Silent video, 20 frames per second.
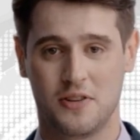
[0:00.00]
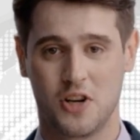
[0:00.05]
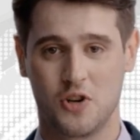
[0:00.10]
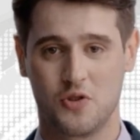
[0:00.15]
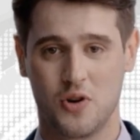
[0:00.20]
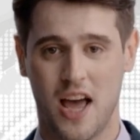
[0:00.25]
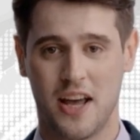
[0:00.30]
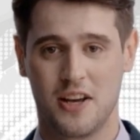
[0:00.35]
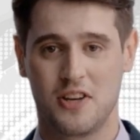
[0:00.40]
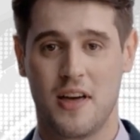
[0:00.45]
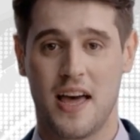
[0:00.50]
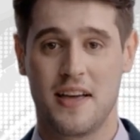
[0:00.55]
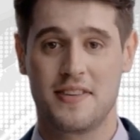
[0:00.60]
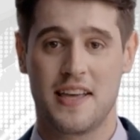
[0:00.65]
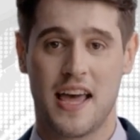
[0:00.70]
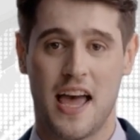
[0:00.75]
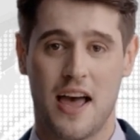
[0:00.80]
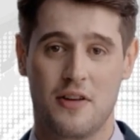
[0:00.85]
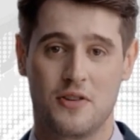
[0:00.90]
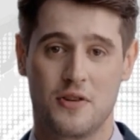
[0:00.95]
the cracker has
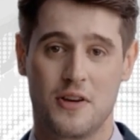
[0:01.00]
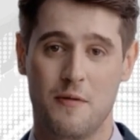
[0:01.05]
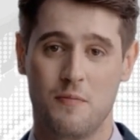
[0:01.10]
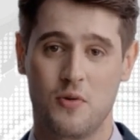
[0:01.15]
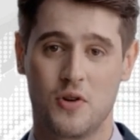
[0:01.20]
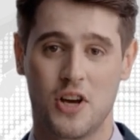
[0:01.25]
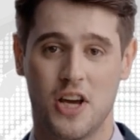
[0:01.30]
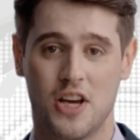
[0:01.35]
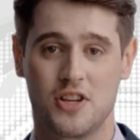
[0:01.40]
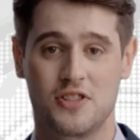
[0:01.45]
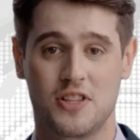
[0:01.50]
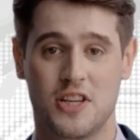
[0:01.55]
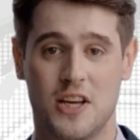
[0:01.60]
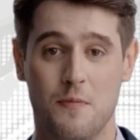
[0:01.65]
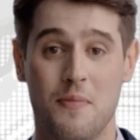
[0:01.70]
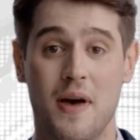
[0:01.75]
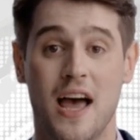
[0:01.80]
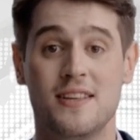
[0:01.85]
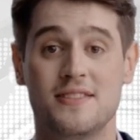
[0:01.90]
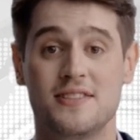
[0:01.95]
an ethylene production
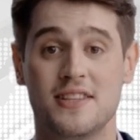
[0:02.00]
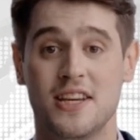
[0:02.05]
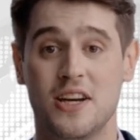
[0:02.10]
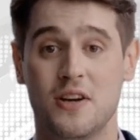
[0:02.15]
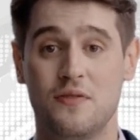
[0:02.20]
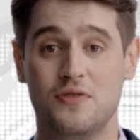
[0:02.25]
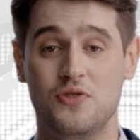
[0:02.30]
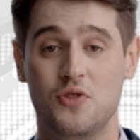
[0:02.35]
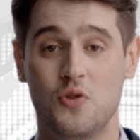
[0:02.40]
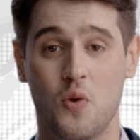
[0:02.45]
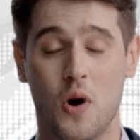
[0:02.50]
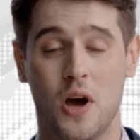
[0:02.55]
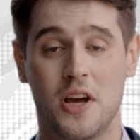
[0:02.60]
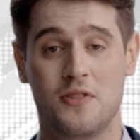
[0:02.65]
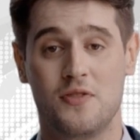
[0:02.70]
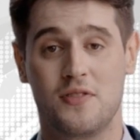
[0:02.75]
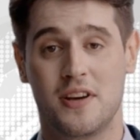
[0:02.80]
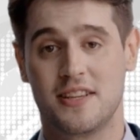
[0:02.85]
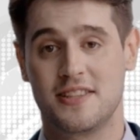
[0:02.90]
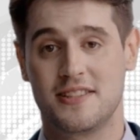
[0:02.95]
capacity of
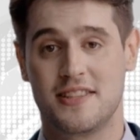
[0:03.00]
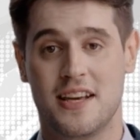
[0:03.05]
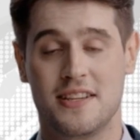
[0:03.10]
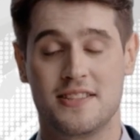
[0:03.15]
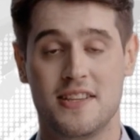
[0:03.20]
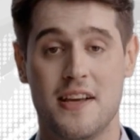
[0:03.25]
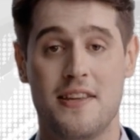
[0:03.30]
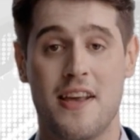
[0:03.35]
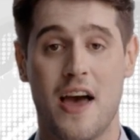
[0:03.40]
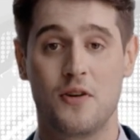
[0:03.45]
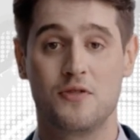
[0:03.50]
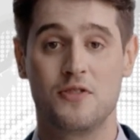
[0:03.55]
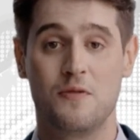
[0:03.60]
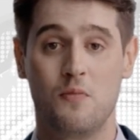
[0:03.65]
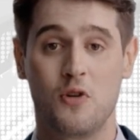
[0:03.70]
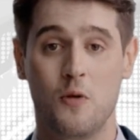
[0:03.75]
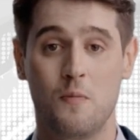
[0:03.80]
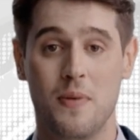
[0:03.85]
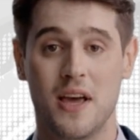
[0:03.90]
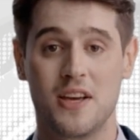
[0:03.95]

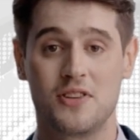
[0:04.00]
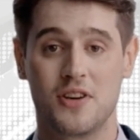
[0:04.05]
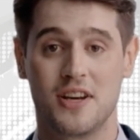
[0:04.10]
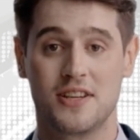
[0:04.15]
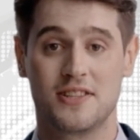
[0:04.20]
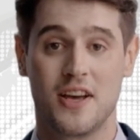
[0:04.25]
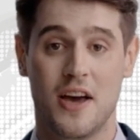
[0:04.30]
260,000 per metric